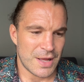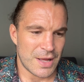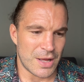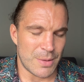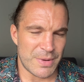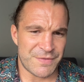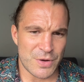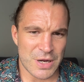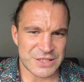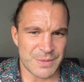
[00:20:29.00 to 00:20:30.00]
If you
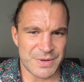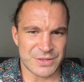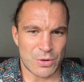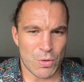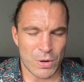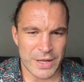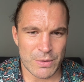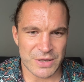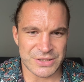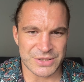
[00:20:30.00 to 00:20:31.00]
guys give me some quality
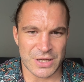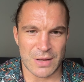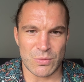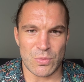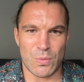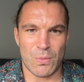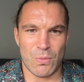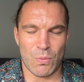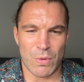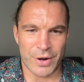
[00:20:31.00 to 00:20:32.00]
questions, I will
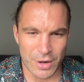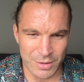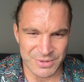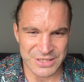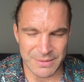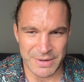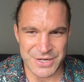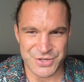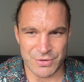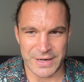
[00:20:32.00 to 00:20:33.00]
100% make
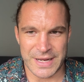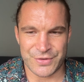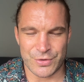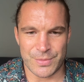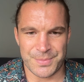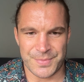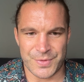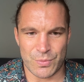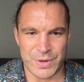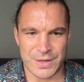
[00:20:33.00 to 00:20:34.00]
sure I get to them the
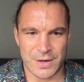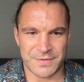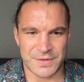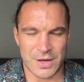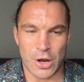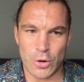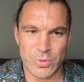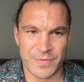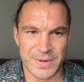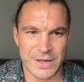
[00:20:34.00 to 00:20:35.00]
week after. I hope
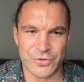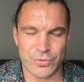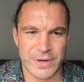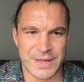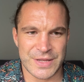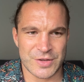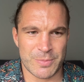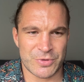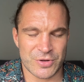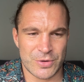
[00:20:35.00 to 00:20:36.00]
you've been enjoying these
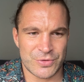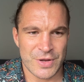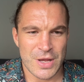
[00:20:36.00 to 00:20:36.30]
episodes.